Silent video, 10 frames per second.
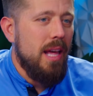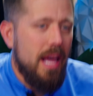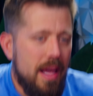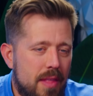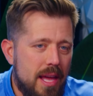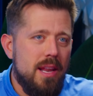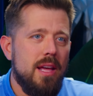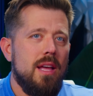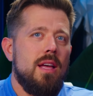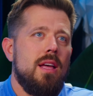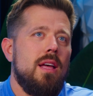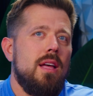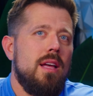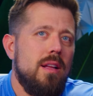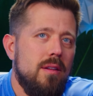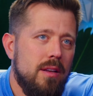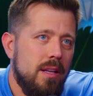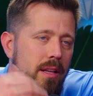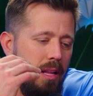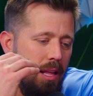And then
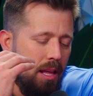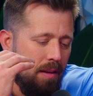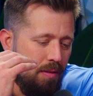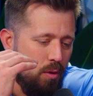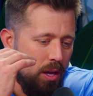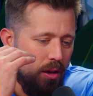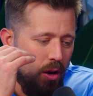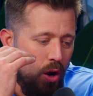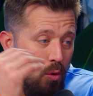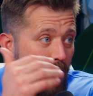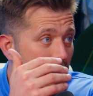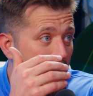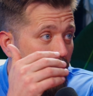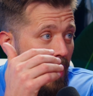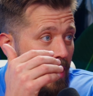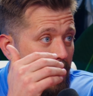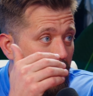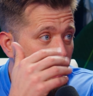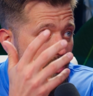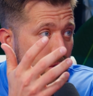if you can own that as
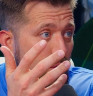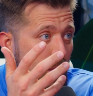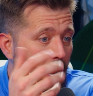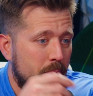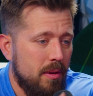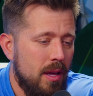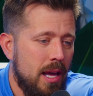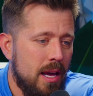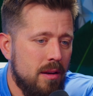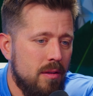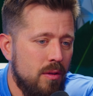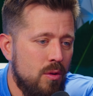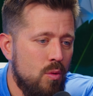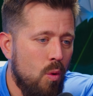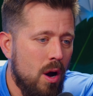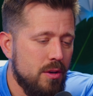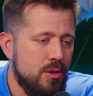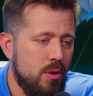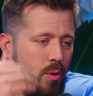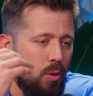a new rep, and you want
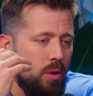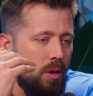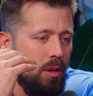to